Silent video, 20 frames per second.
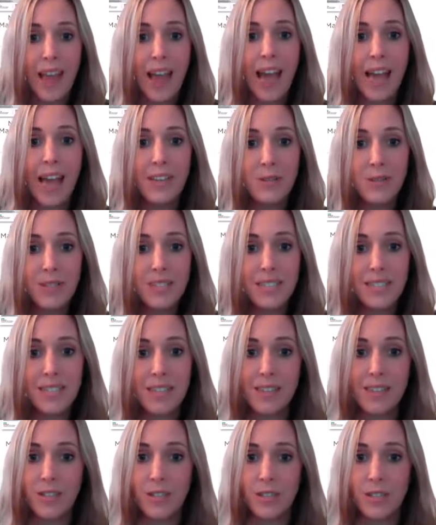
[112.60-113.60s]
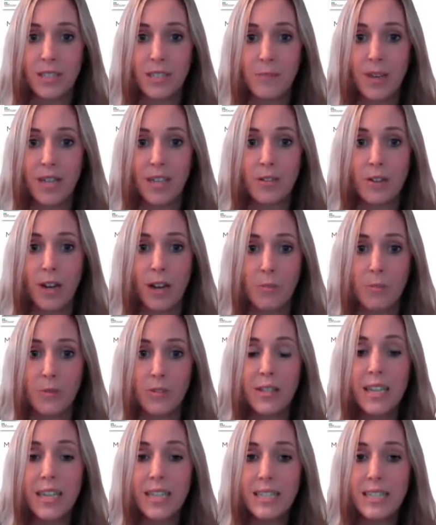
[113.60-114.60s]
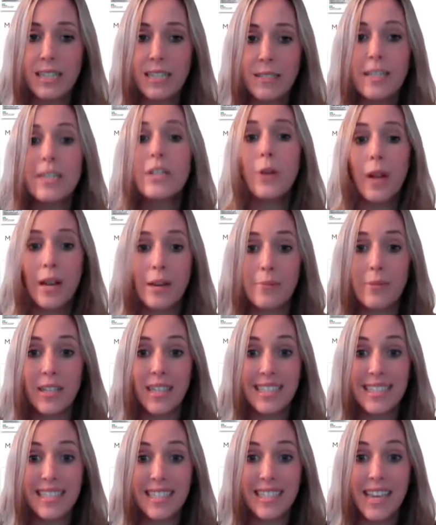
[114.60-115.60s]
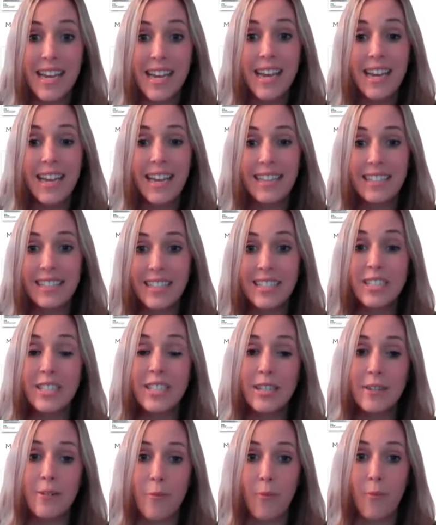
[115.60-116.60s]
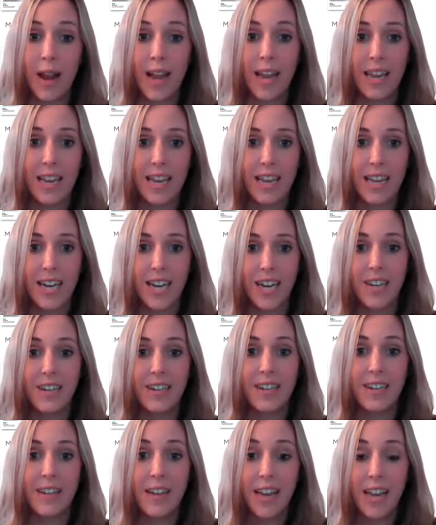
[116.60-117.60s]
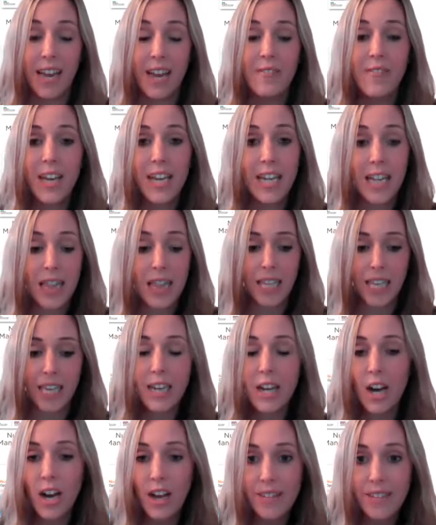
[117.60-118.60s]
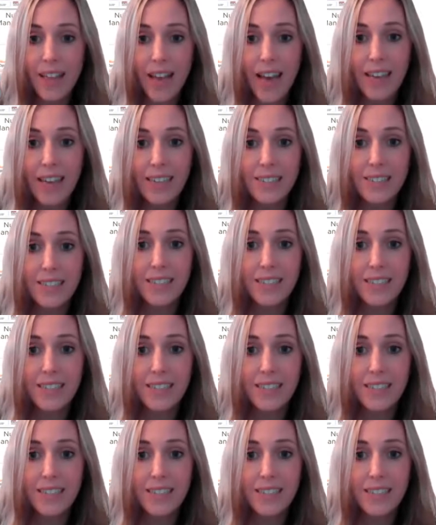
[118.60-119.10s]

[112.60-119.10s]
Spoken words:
And you can see that Nursing Made Incredibly Easy is listed right here. If I click on that,